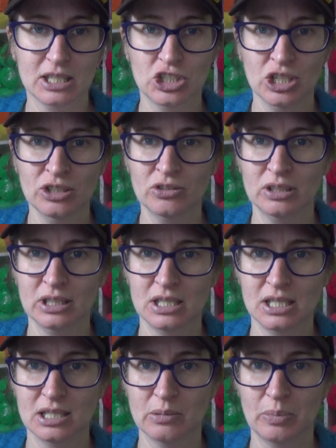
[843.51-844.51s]

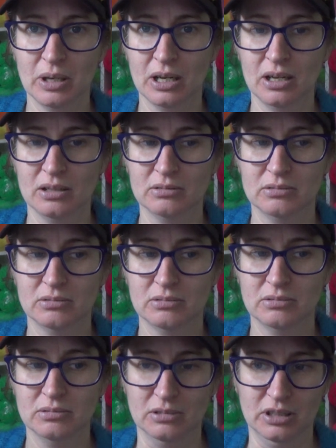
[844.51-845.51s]
generally is about,
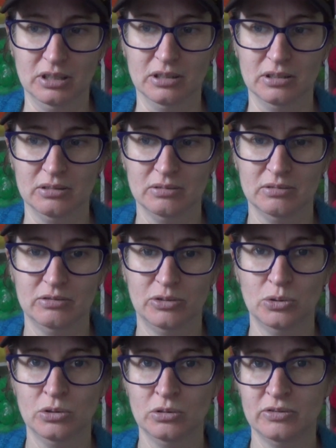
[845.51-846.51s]
I don't know,
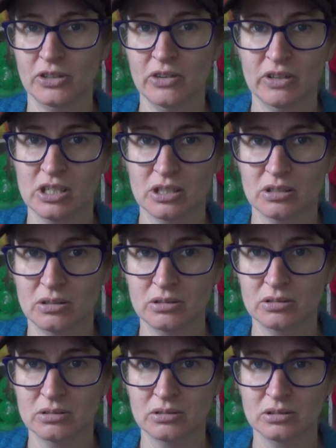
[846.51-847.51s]
4 or 5 inches
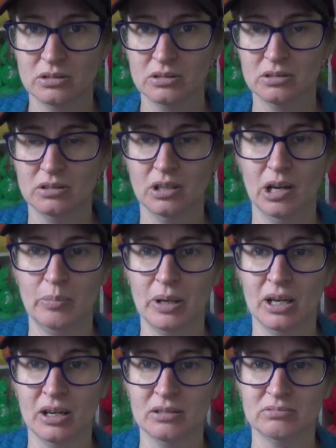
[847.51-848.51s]
long,
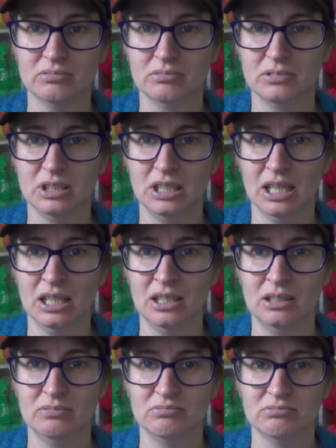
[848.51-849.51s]
about
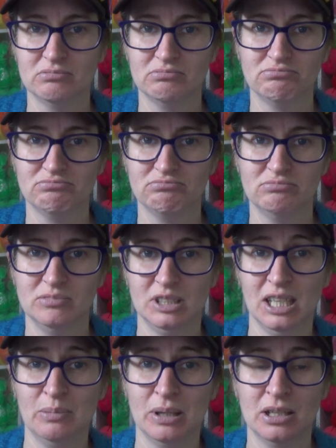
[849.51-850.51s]
yay
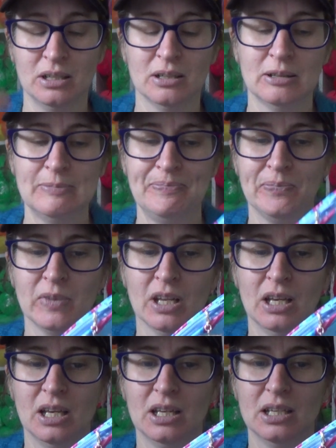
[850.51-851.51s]
big,
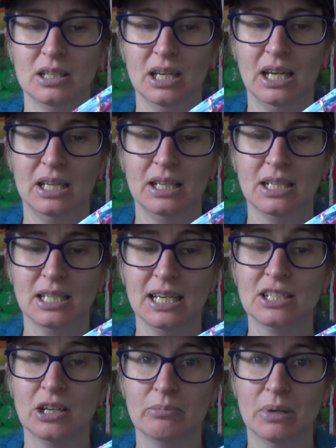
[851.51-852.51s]
and they
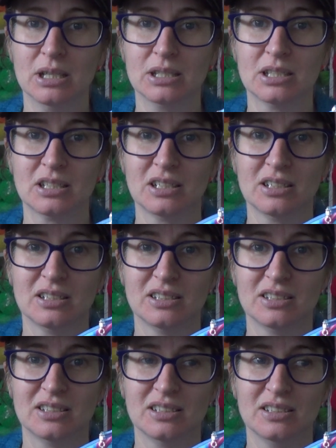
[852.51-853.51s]
taste like musk.
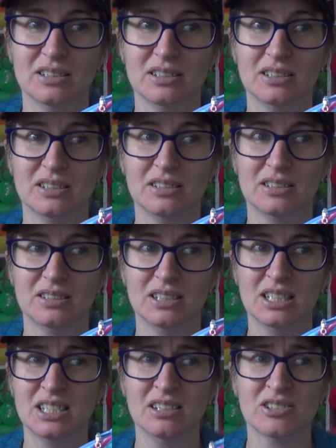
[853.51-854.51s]

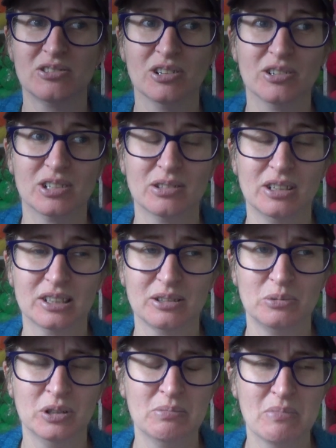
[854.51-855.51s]
That sounds gross. Like the
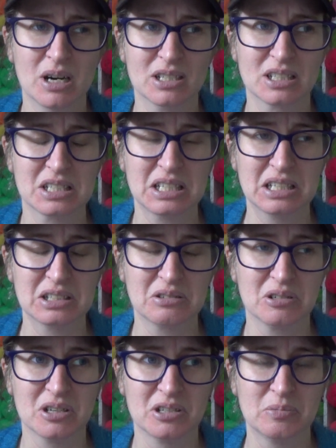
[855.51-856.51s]
word musk sounds
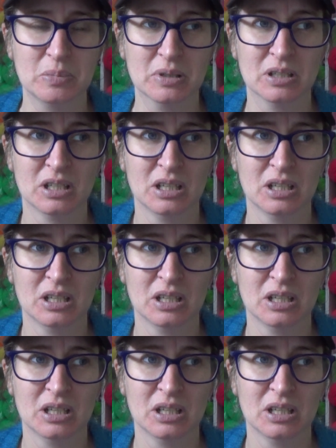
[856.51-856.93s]
gross, but